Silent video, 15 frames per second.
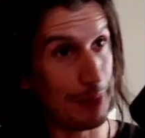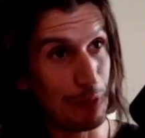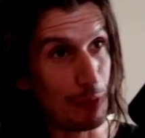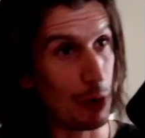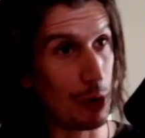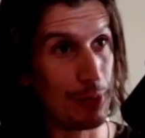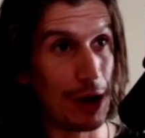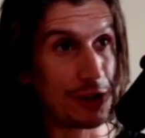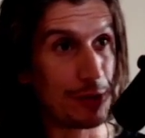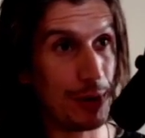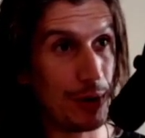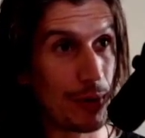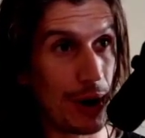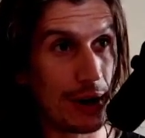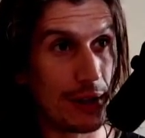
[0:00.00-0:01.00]
we're about to
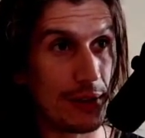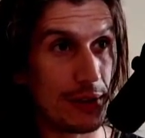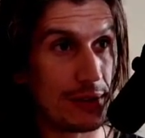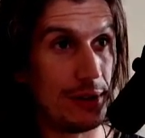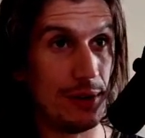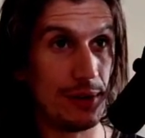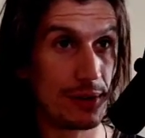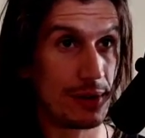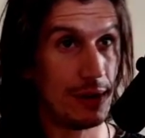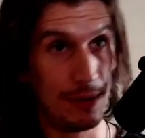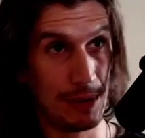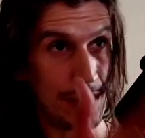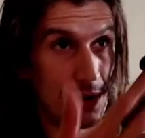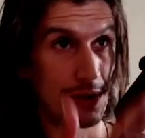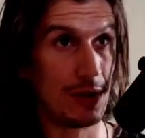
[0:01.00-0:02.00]
be riding this EUC
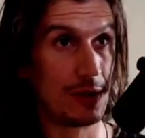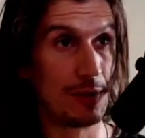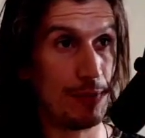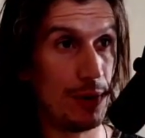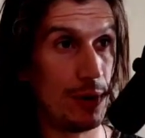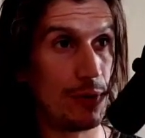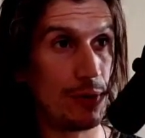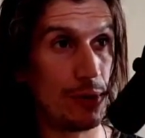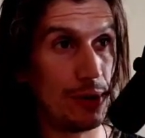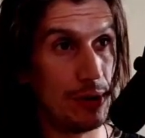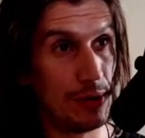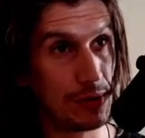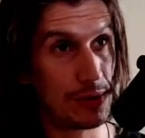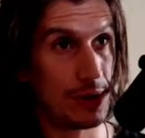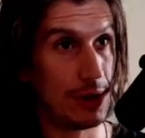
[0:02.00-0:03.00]
because it's a beautiful
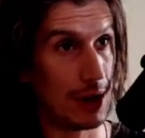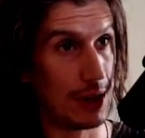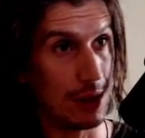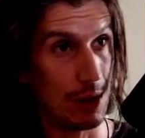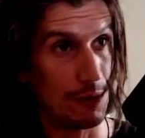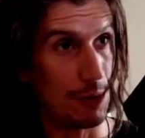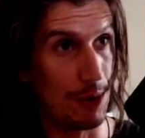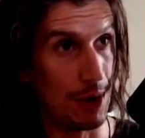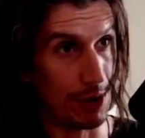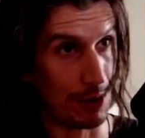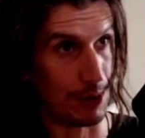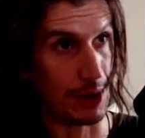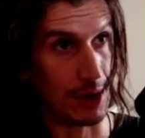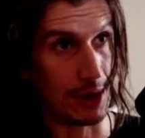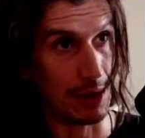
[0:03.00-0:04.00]
EUC and I love the
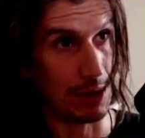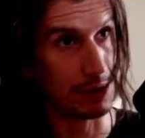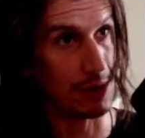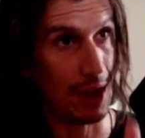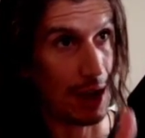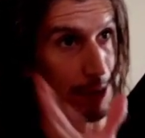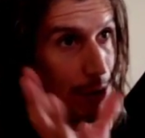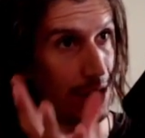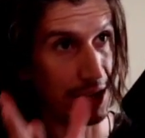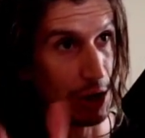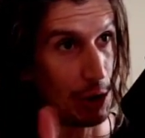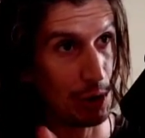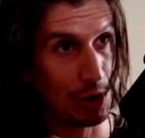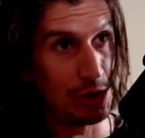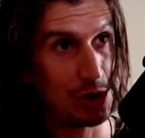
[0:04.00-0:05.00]
rendering. It looks, I
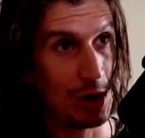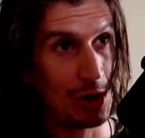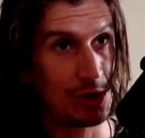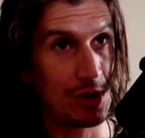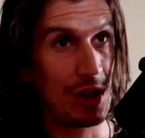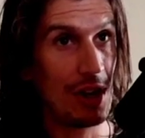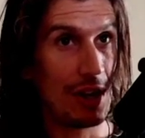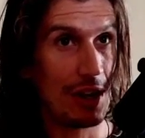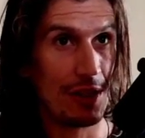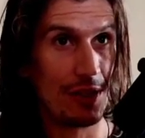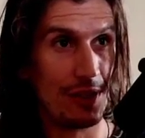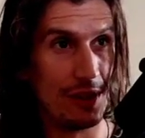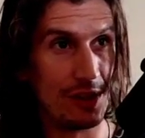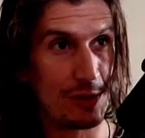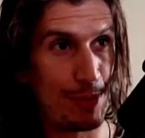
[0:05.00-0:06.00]
can only judge
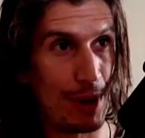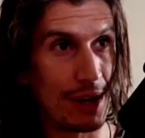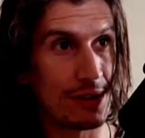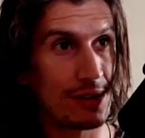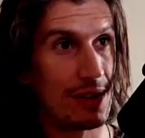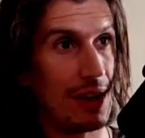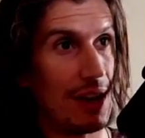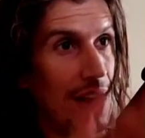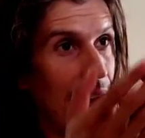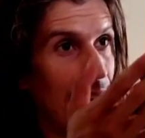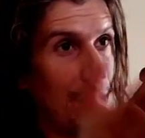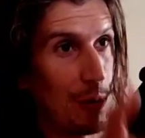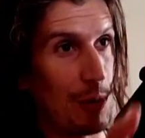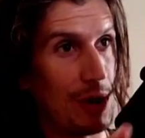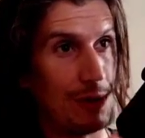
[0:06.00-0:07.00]
the specs
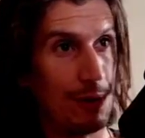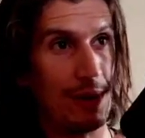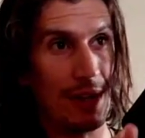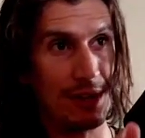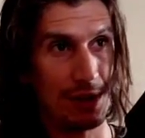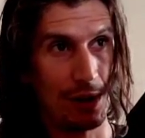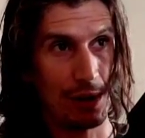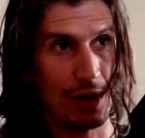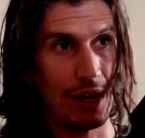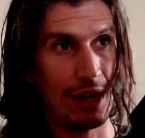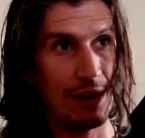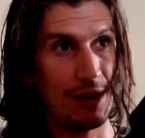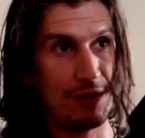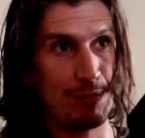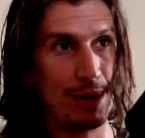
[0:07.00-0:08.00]
and the rendering. That's all
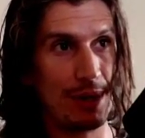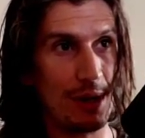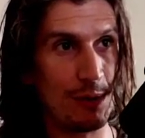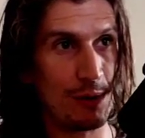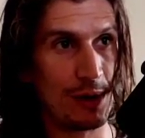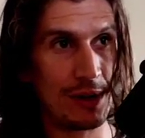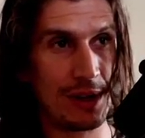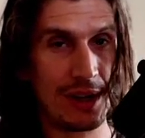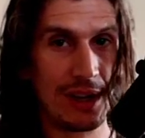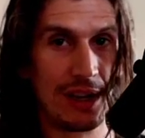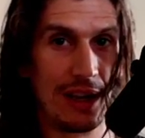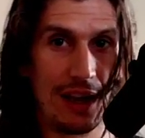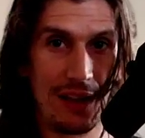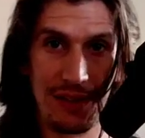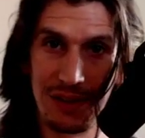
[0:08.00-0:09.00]
I have been given,
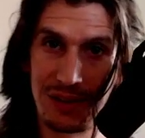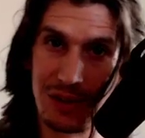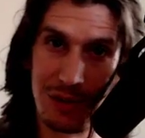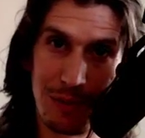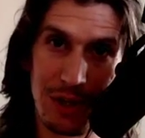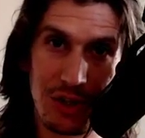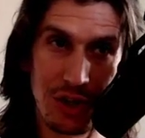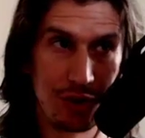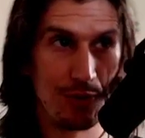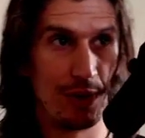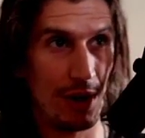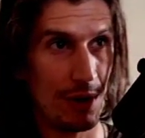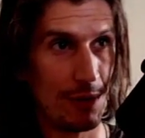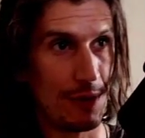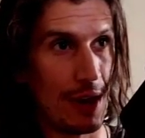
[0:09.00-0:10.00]
and this is my
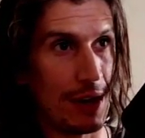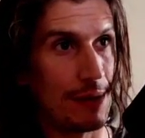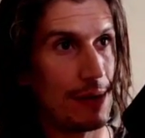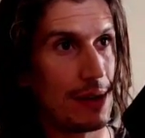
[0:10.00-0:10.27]
judgment of that.